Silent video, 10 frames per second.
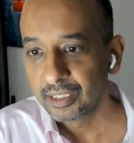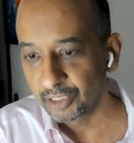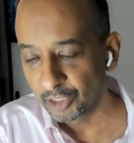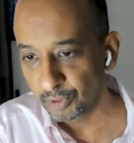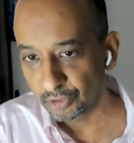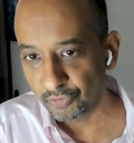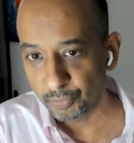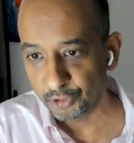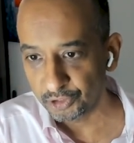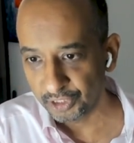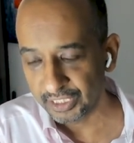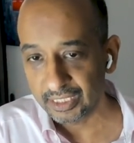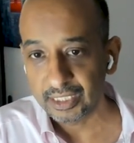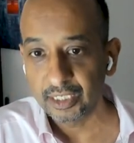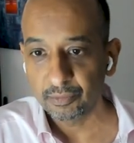number of
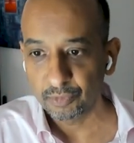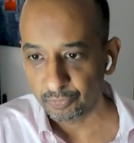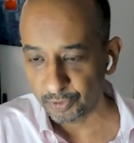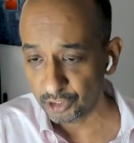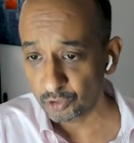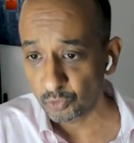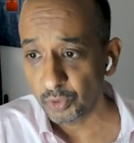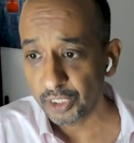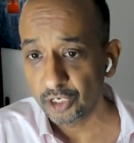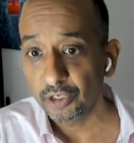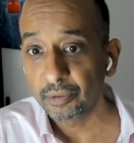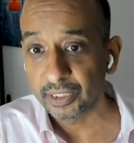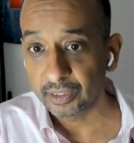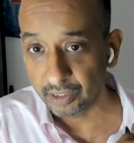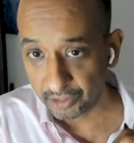opportunities and number of projects we work on,
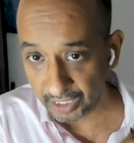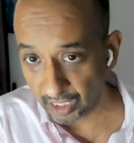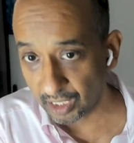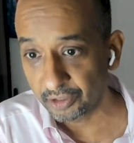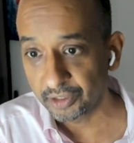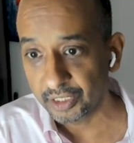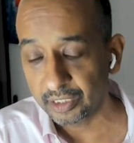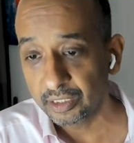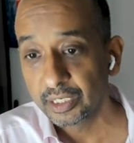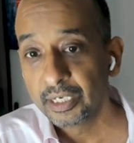but they are there.